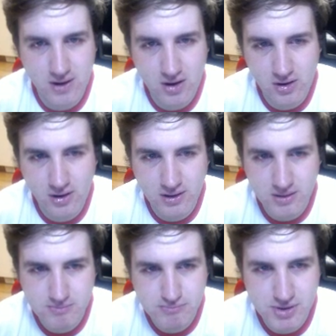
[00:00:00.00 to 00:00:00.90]
on
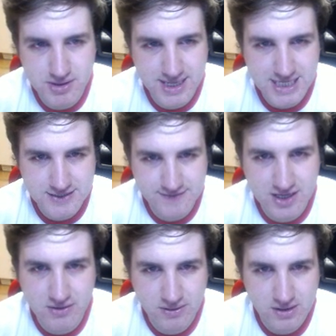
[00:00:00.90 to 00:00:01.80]
Monday's
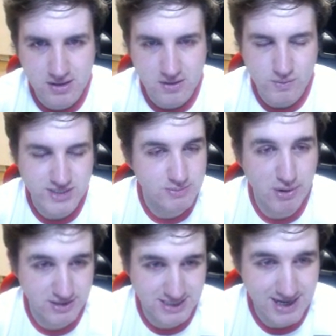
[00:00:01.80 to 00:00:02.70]
video, which is
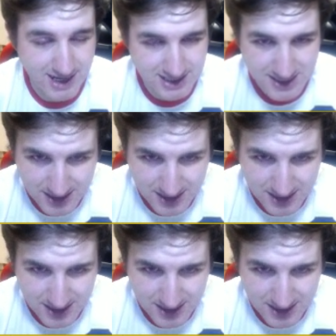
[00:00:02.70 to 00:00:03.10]
Boxing Day, actually.